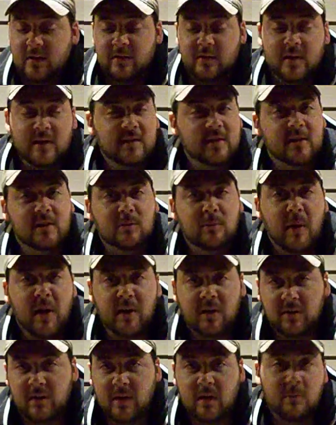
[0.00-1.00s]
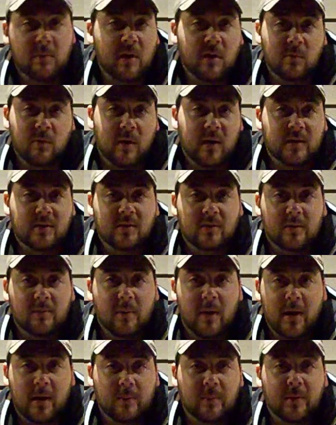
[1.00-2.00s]
This is better than a Budweiser, in
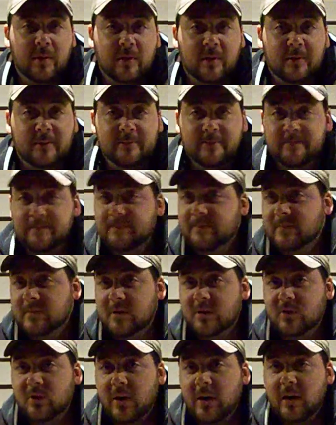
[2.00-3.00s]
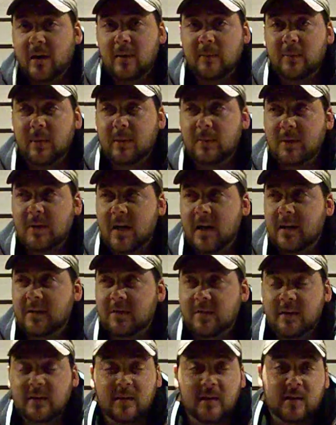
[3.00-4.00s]
my opinion. Straight up, I mean, I
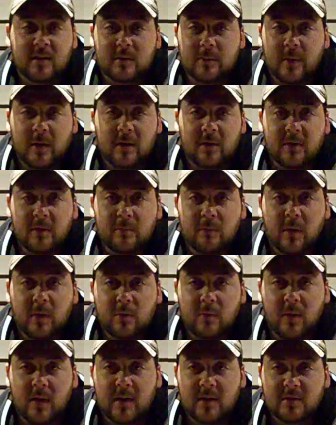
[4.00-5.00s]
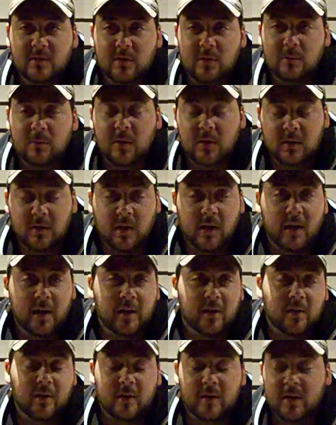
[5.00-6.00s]
think that it's better than Budweiser, Bud Light,
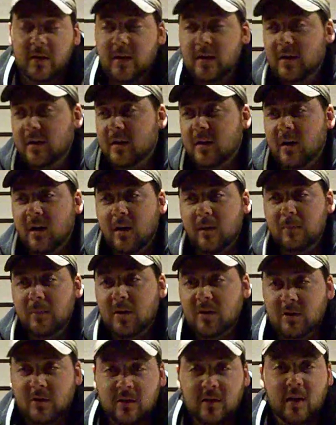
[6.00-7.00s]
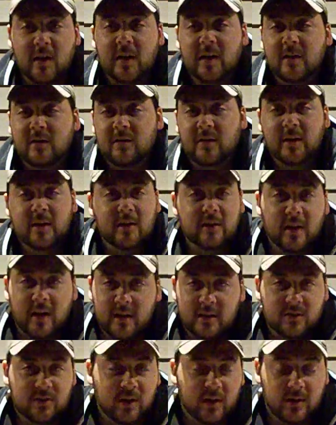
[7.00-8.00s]
or Miller Lite, or any of
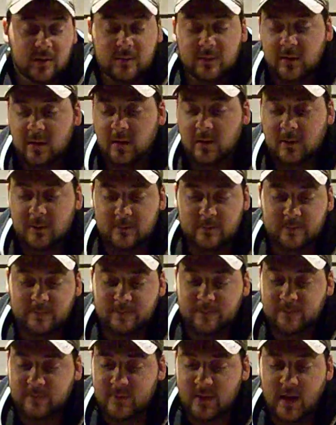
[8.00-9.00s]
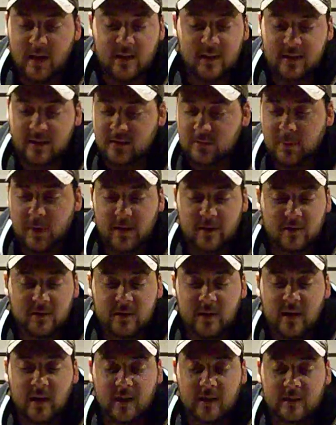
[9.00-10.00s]
that shit. I think it's better than
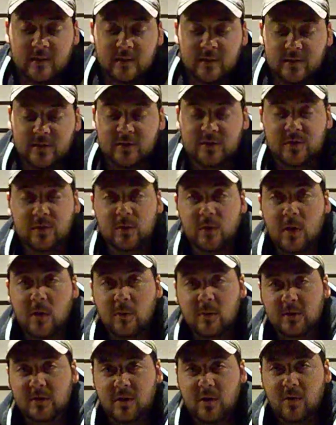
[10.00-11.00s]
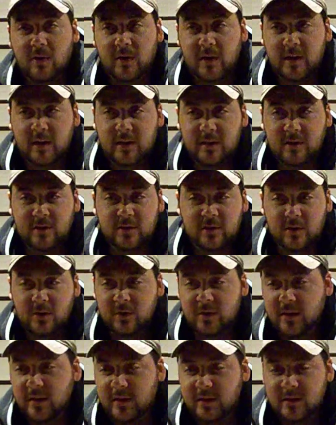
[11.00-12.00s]
that. At least you know what's going in it. You're
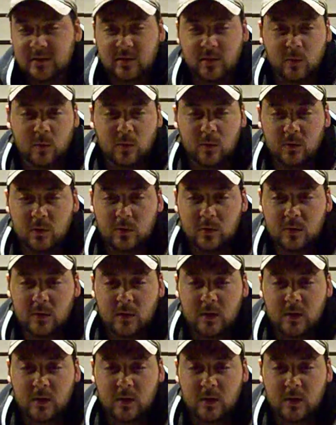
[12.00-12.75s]
doing it. It's cool.